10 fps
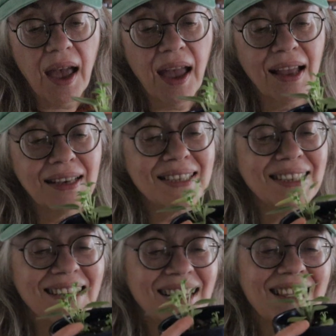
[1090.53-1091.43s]
and
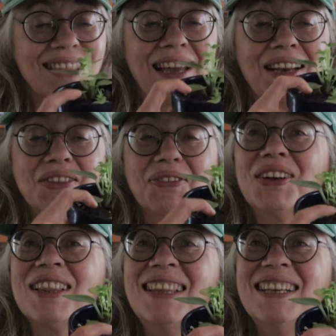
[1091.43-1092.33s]
that is
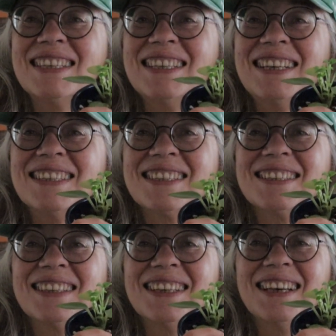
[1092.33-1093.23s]
what this
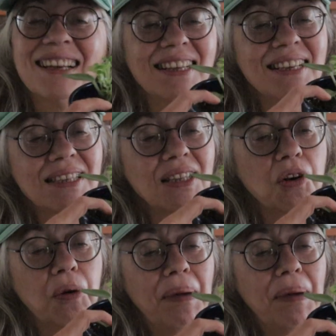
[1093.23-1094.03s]
is. This little